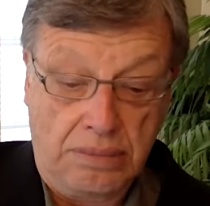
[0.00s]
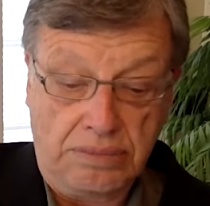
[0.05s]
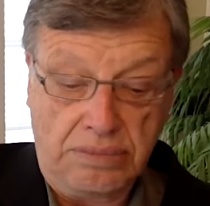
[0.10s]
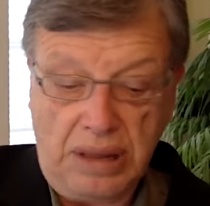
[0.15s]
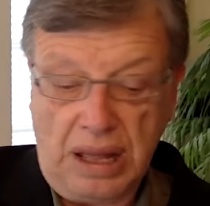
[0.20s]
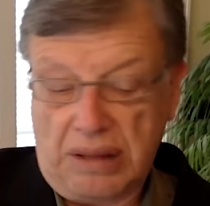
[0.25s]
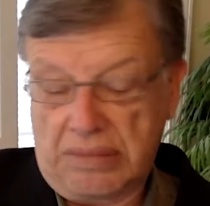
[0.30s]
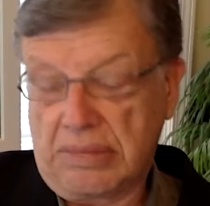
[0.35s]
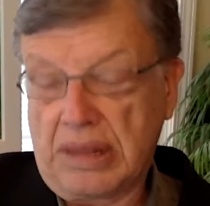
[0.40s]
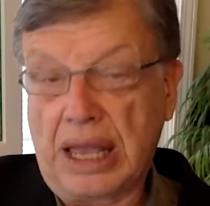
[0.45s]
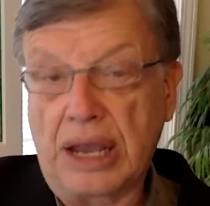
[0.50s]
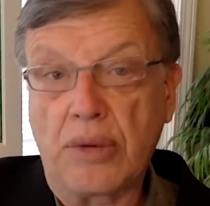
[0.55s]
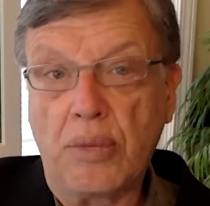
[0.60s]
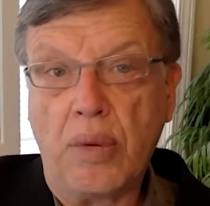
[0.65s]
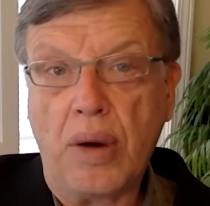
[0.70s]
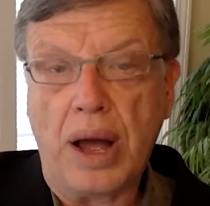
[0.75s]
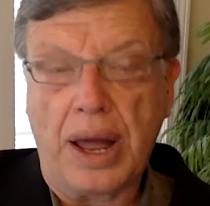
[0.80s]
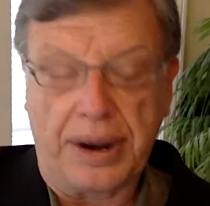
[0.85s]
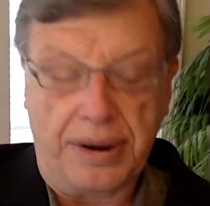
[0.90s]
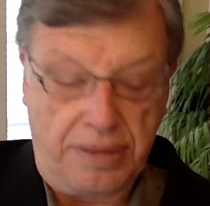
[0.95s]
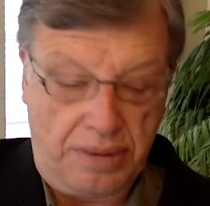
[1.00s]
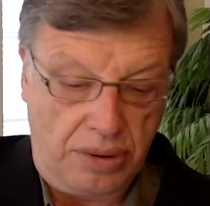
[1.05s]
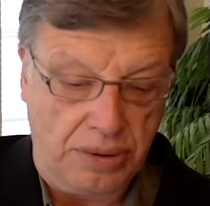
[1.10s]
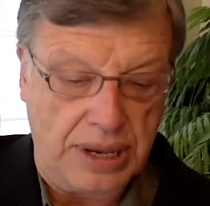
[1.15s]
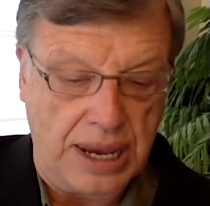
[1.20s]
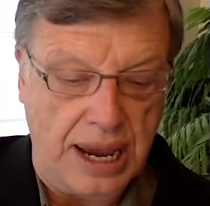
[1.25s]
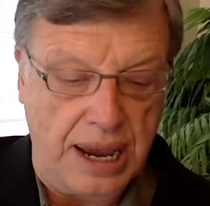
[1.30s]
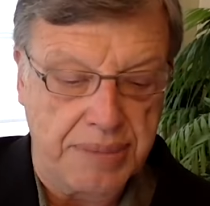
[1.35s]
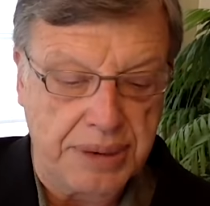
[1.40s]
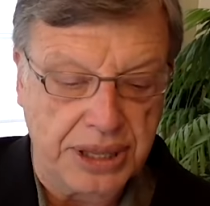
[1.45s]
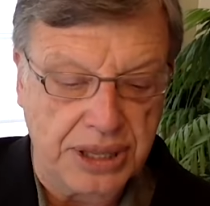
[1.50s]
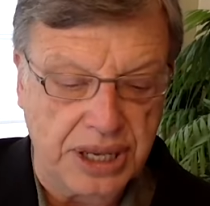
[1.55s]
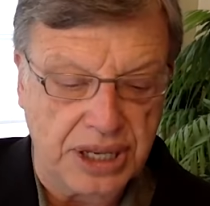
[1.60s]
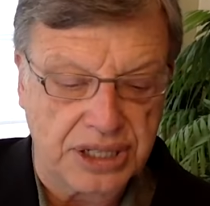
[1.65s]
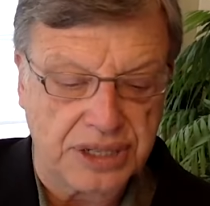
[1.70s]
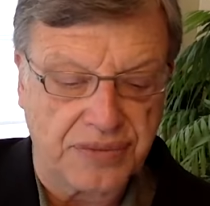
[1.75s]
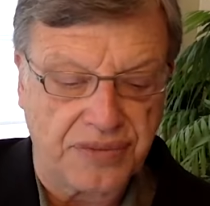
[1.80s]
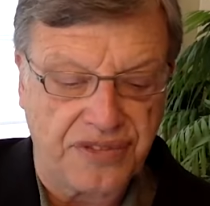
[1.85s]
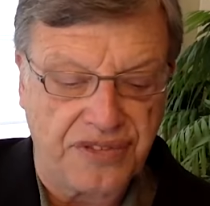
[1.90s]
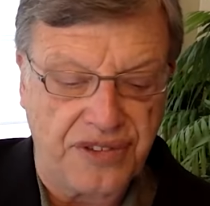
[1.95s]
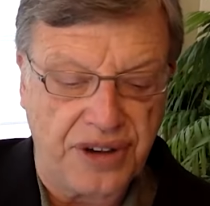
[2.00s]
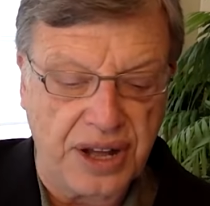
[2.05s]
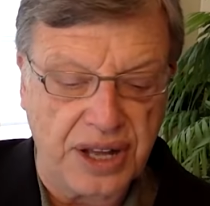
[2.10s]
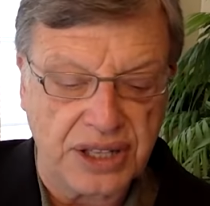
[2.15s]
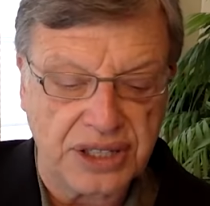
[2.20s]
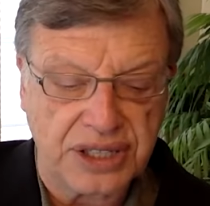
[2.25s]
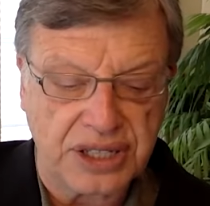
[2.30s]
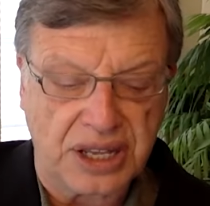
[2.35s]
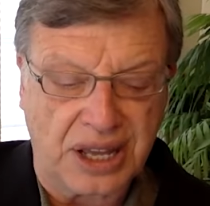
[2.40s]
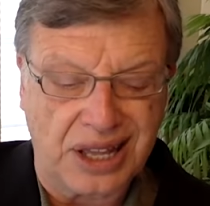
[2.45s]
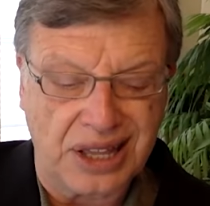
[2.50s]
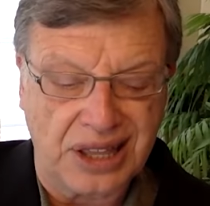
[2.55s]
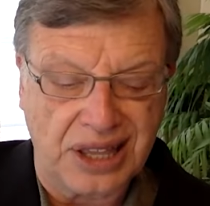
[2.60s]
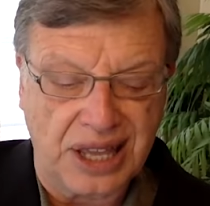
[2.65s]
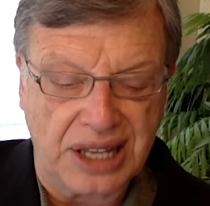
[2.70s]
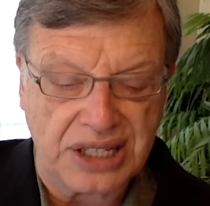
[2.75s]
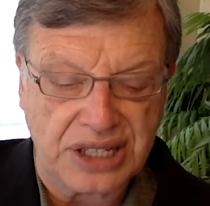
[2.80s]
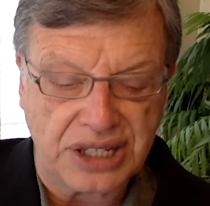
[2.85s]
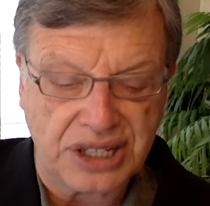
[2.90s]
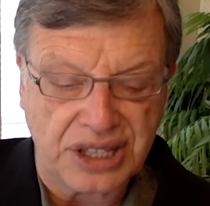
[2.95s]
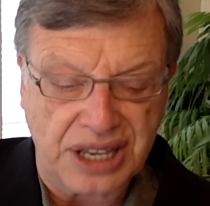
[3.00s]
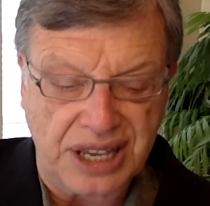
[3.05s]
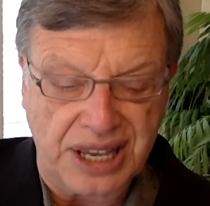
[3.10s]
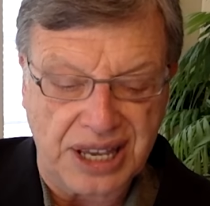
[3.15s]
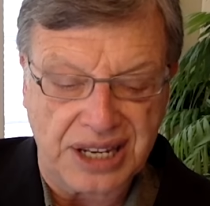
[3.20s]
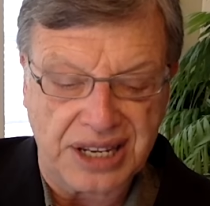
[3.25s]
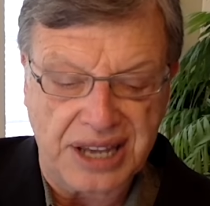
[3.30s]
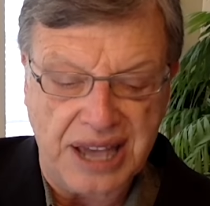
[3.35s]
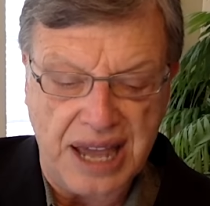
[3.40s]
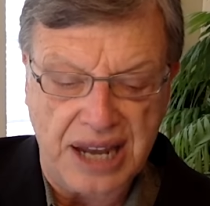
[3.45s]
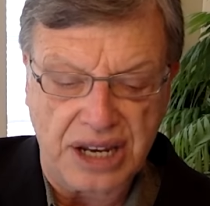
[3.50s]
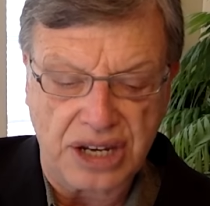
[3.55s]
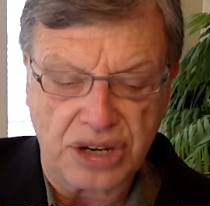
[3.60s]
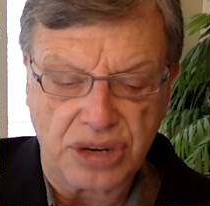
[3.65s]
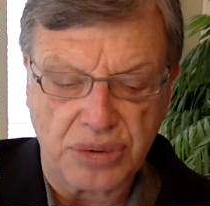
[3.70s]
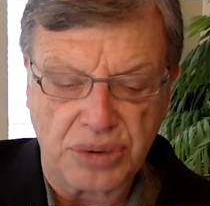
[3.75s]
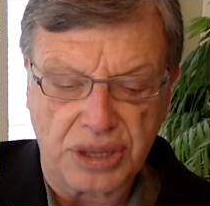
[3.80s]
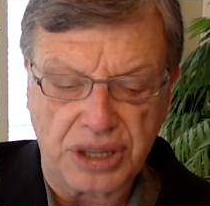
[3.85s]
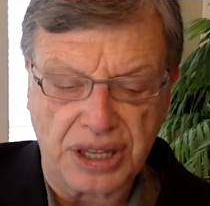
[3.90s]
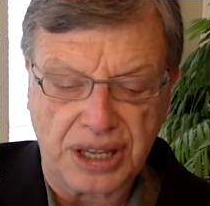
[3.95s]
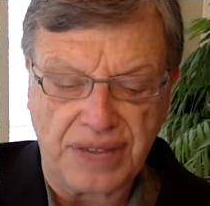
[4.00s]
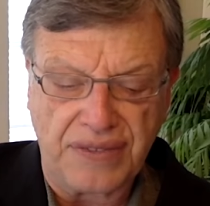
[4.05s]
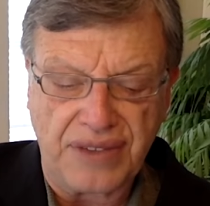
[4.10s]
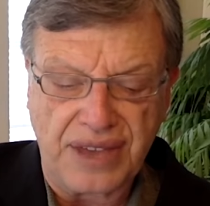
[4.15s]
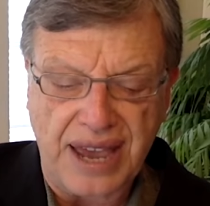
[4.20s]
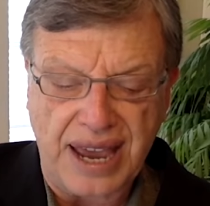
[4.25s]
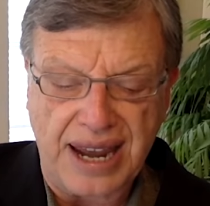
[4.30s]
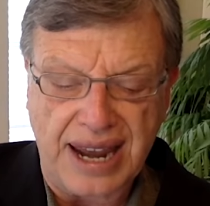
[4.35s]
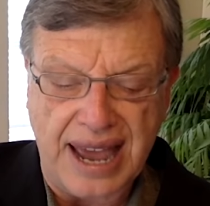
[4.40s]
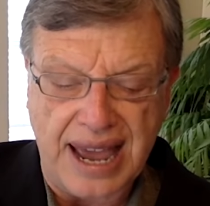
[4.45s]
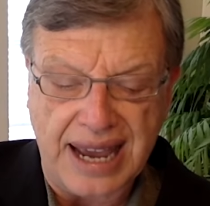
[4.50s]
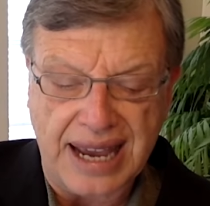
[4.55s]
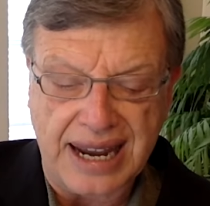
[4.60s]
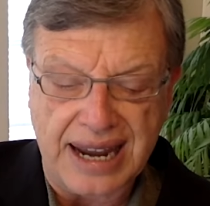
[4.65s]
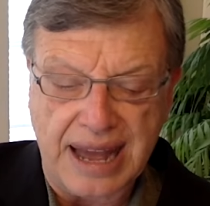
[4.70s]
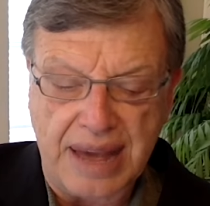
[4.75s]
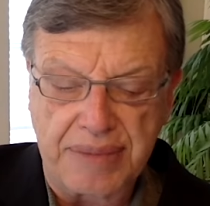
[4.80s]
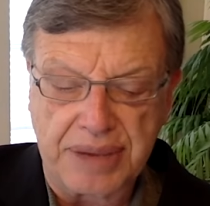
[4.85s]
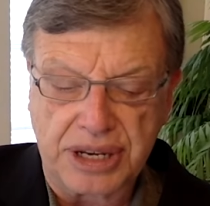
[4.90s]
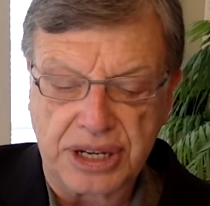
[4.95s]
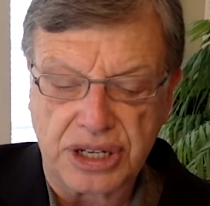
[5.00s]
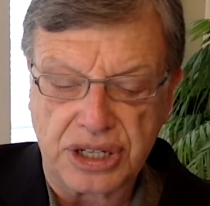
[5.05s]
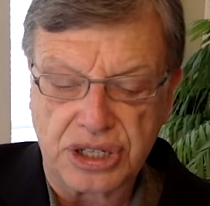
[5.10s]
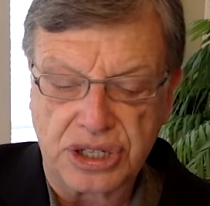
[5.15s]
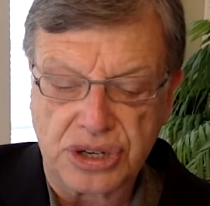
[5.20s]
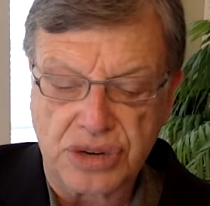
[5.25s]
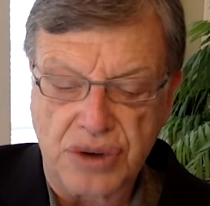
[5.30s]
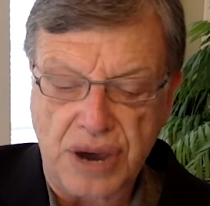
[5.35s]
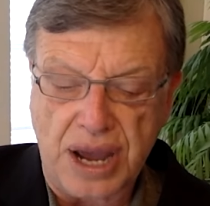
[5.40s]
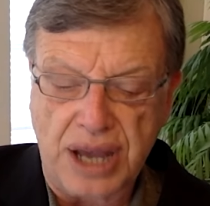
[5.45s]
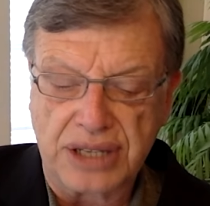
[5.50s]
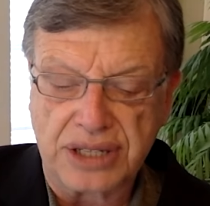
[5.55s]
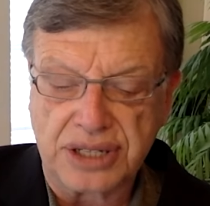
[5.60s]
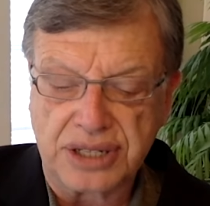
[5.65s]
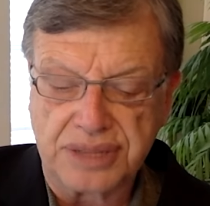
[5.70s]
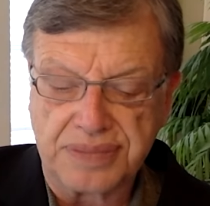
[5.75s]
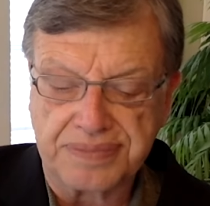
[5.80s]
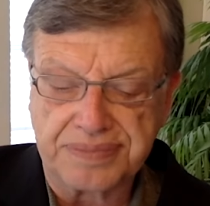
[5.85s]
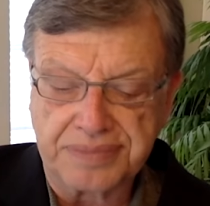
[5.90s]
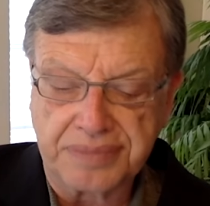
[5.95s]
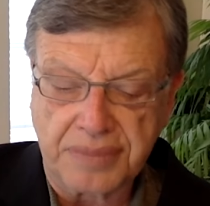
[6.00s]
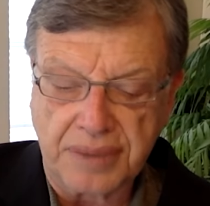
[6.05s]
Well, like what? Okay, how about this? Funds allegedly intended to alleviate economic distress